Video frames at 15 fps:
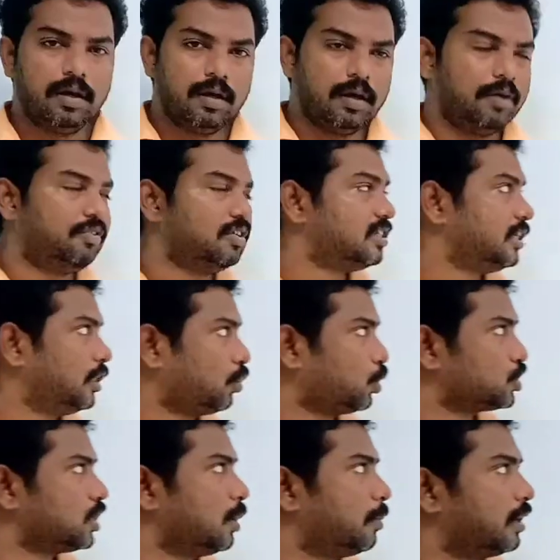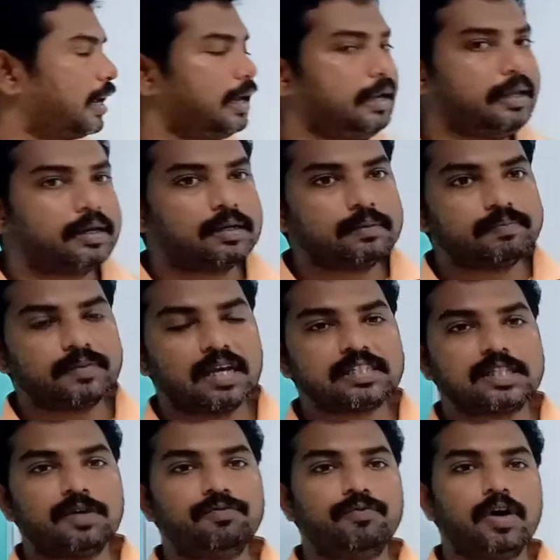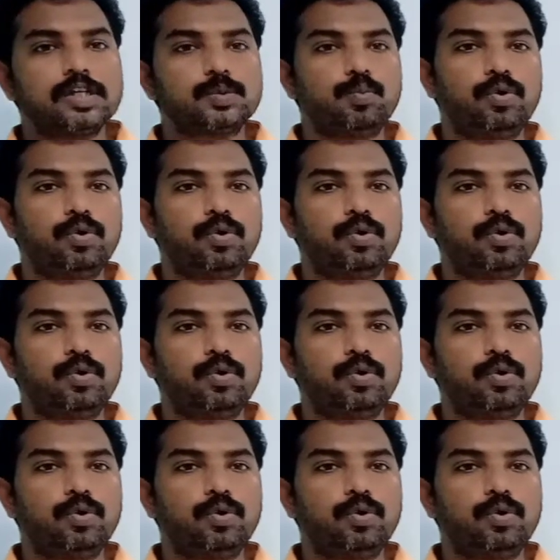If you see the question number 9 here, a sum was